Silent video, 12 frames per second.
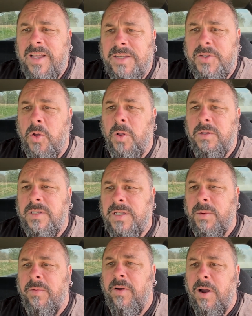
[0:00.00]
sold
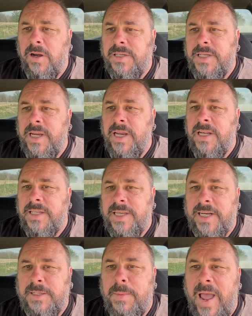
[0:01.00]
some of our seed,
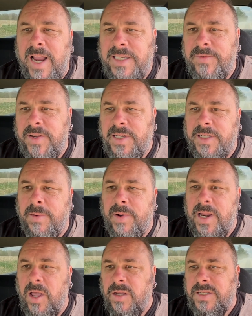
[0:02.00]
6 bags of it, to
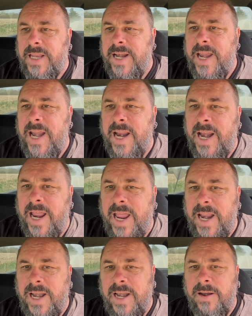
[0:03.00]
somebody else that needed
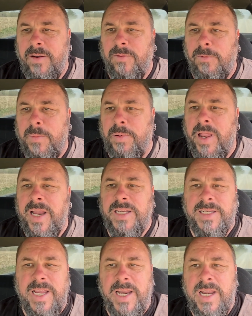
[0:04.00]
it and
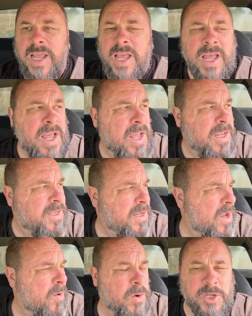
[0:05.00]
replaced it,
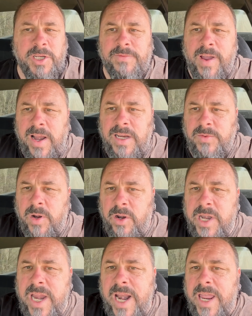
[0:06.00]
so which is fine because we
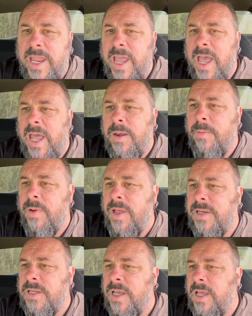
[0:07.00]
don't need it yet.
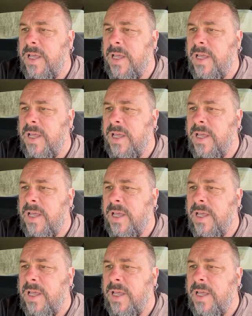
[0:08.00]
But